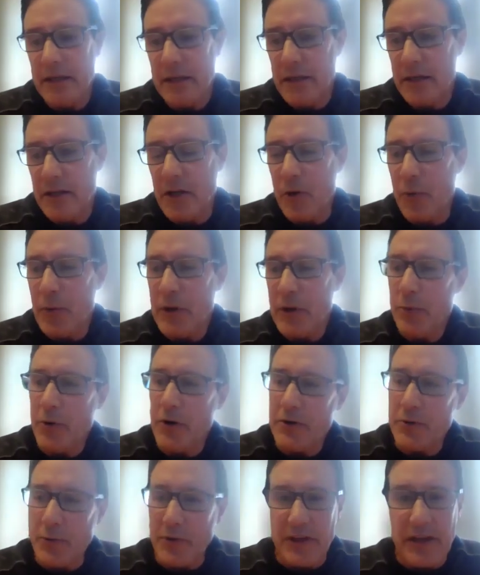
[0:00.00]
we
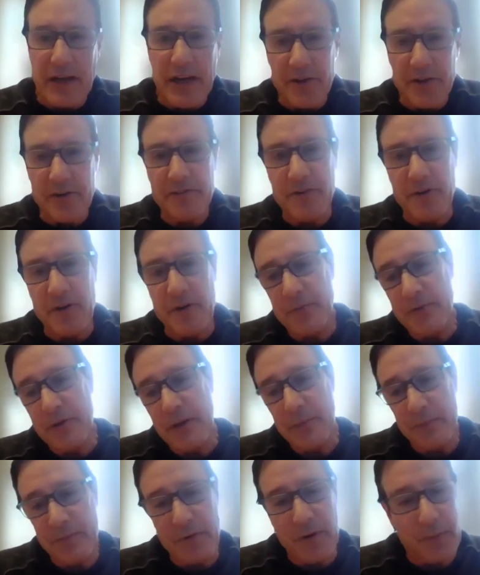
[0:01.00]
worked with another firm,
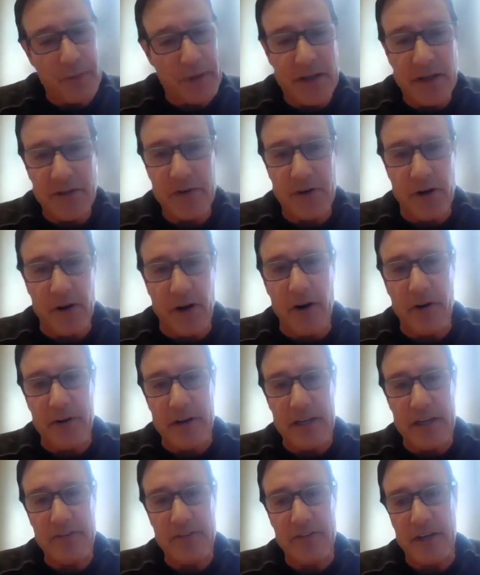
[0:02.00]
same firm that does our
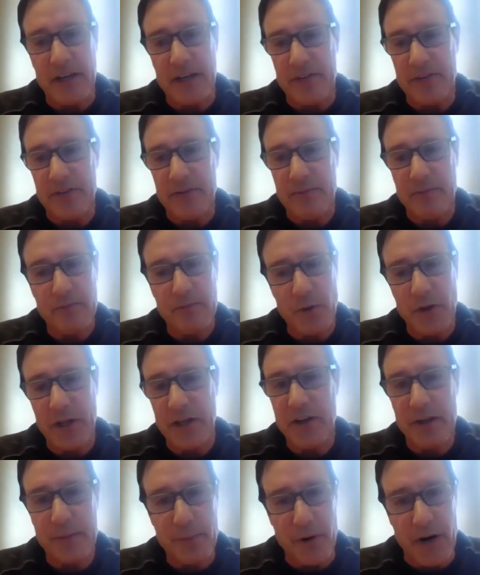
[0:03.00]
R&D studies, really
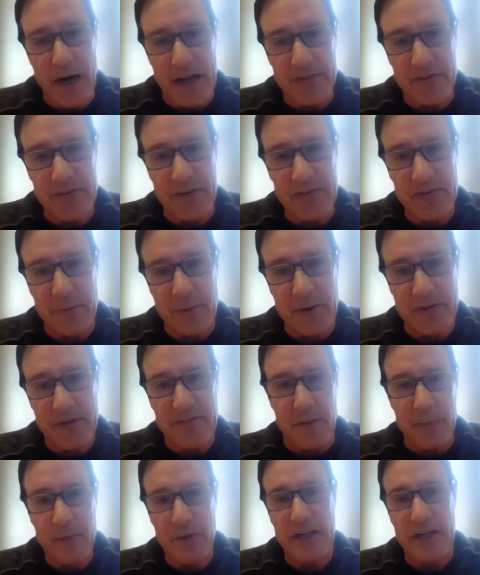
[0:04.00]
good process, and we
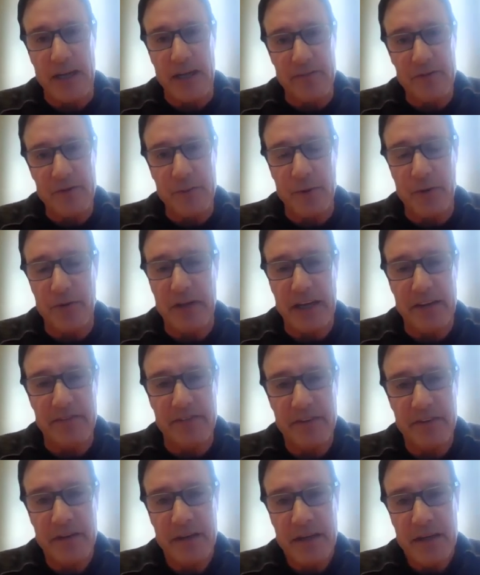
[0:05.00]
felt pretty comfortable.
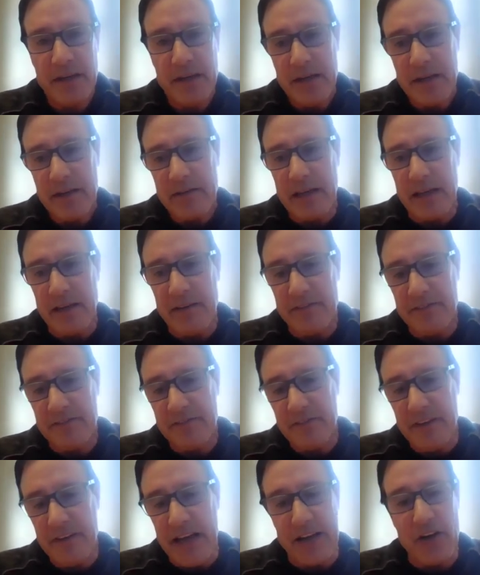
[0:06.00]
They've
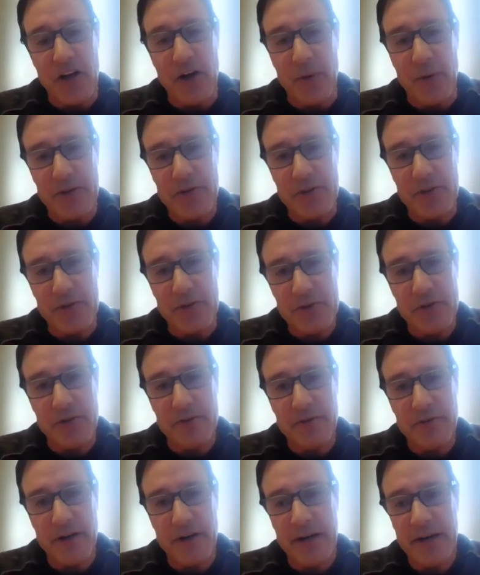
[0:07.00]
had no issues so
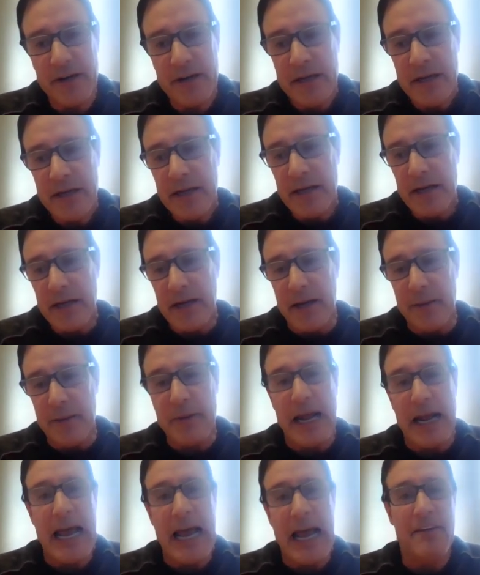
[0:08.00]
far.
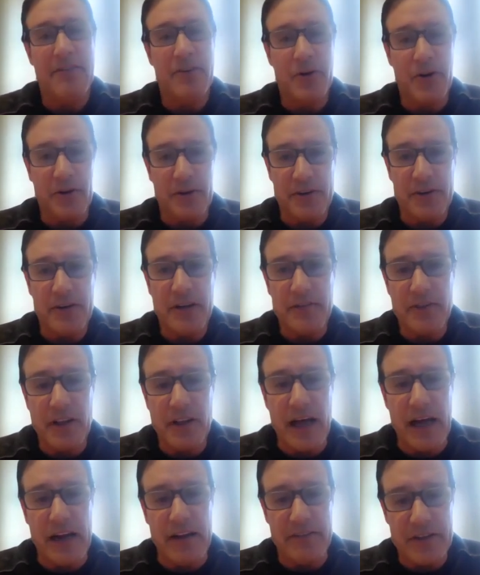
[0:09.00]
But I have heard of a
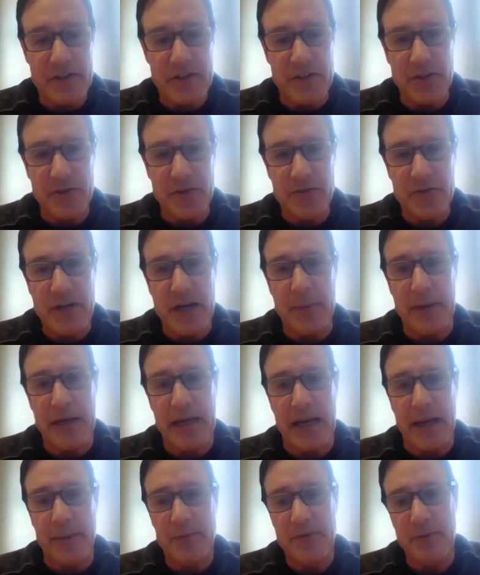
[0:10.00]
lot of issues coming
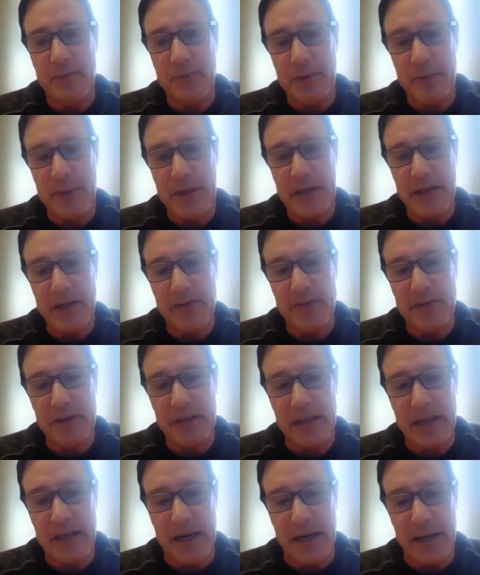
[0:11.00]
up simply because
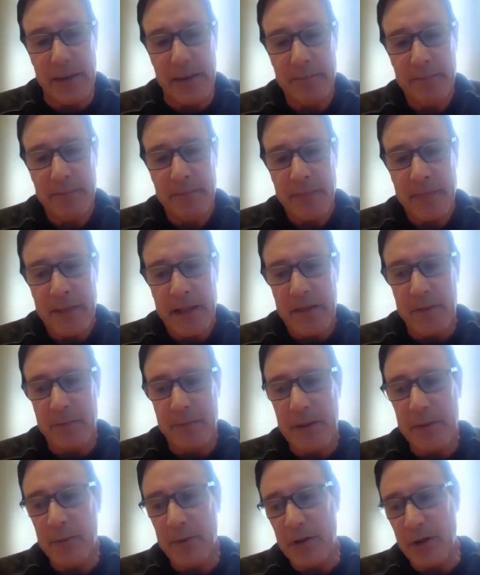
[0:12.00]
the
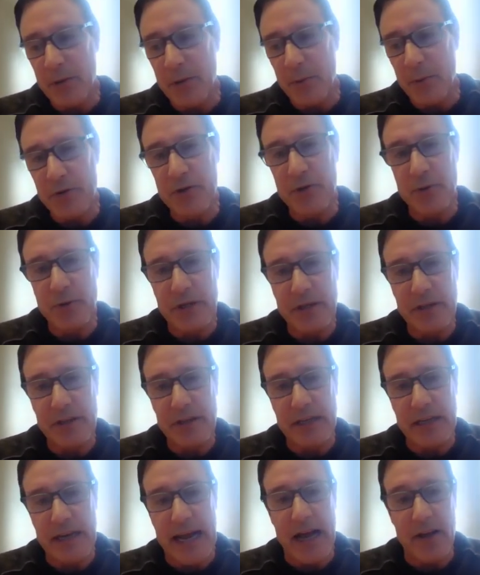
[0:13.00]
people that were doing
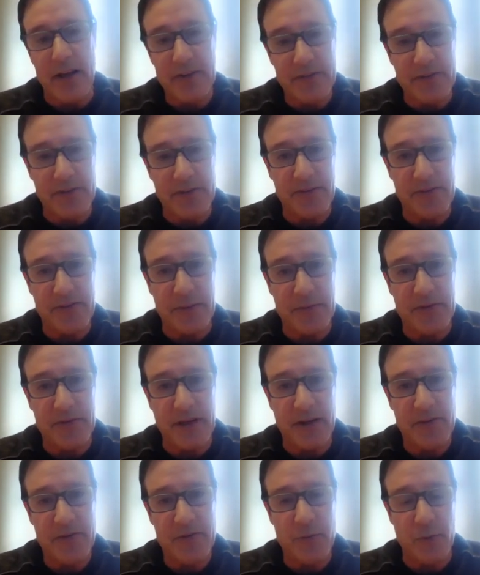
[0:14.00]
the analysis
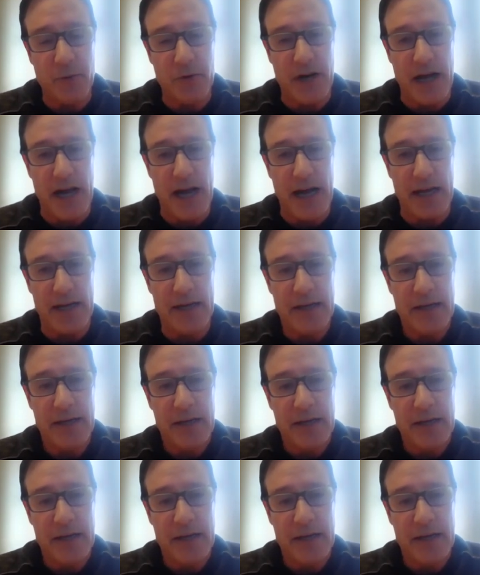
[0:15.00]
themselves were not